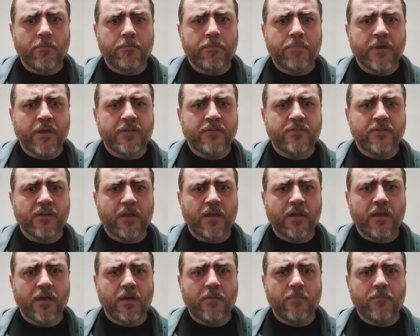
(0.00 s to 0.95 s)
But
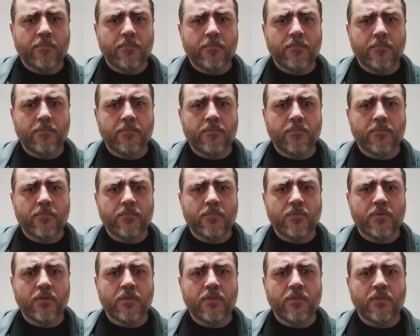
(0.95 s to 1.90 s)

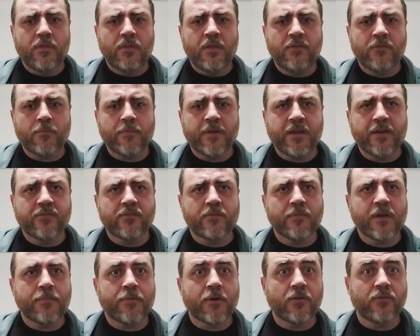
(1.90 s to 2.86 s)
these are because of
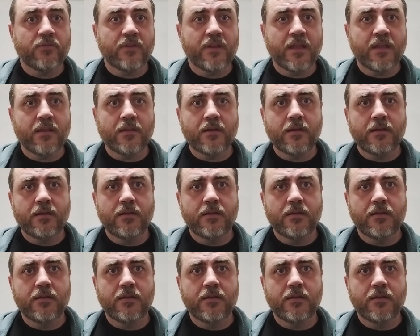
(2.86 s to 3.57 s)
my personality.